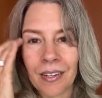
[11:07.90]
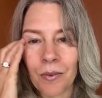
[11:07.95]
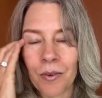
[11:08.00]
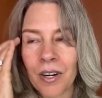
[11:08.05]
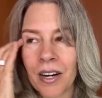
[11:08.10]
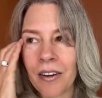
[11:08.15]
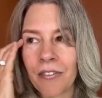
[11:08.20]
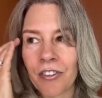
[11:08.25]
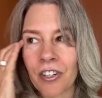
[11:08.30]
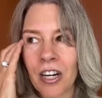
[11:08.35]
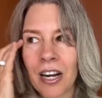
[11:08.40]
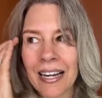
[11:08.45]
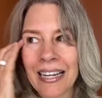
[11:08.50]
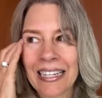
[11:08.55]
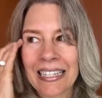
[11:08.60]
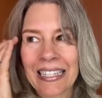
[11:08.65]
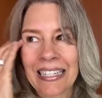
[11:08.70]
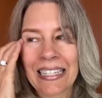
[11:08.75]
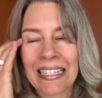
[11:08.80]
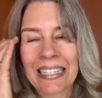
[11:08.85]
Whatever
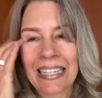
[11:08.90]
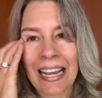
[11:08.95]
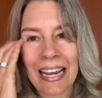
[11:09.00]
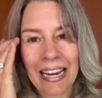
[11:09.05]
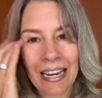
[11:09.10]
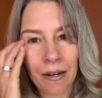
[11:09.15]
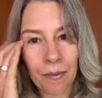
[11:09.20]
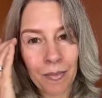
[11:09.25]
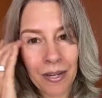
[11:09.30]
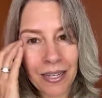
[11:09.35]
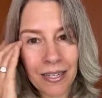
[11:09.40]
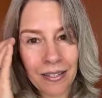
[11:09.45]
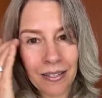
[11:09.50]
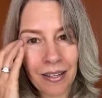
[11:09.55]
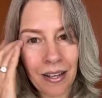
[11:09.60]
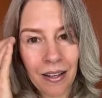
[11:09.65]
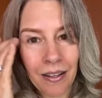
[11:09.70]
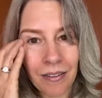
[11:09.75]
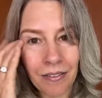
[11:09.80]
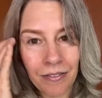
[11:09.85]
I say to
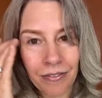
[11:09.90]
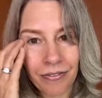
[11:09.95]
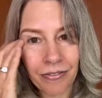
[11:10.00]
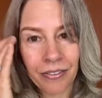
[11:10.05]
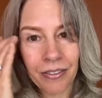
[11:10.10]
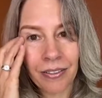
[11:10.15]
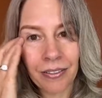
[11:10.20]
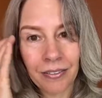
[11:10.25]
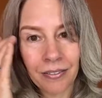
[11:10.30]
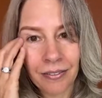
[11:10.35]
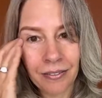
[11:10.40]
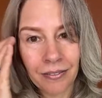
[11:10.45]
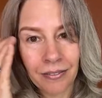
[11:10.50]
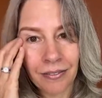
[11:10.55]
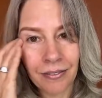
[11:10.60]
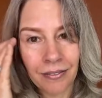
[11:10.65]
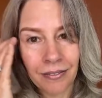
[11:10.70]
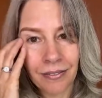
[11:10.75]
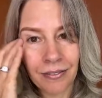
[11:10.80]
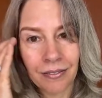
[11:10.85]
myself,
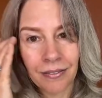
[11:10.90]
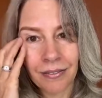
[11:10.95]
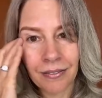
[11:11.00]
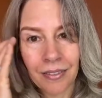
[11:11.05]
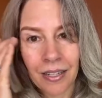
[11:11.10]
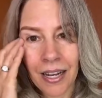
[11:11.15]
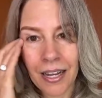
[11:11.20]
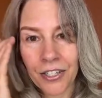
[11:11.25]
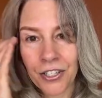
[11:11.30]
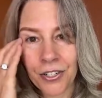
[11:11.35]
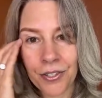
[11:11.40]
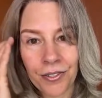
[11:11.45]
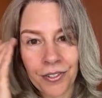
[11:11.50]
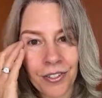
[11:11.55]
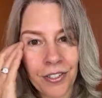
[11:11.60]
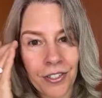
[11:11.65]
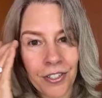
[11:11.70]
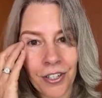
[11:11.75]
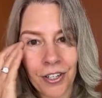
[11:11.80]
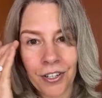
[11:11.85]
I choose
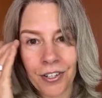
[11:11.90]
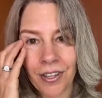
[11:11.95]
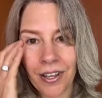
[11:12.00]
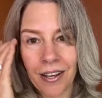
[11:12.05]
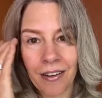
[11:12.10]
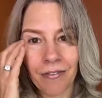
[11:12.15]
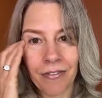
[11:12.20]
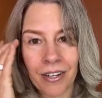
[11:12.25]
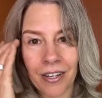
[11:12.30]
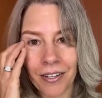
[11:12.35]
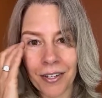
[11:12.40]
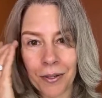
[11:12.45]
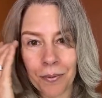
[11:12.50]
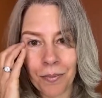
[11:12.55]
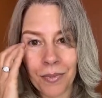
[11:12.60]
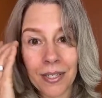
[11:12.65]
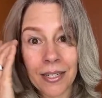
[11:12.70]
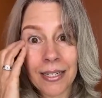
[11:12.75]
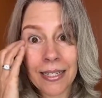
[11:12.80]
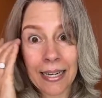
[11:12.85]
to turn that volume
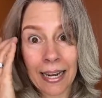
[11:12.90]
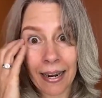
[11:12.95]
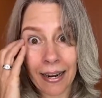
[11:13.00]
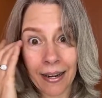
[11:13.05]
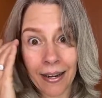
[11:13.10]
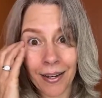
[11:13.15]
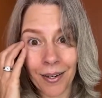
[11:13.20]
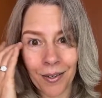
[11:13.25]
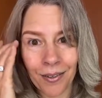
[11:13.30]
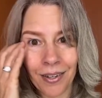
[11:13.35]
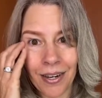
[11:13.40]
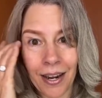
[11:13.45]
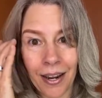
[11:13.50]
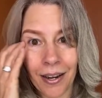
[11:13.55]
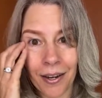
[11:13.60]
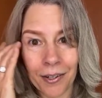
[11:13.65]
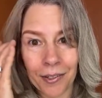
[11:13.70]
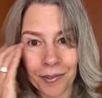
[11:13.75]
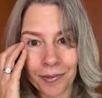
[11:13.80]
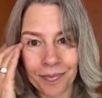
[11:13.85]
down
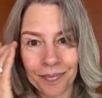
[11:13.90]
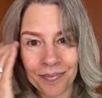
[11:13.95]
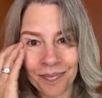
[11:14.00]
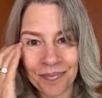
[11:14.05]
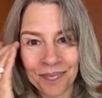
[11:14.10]
now.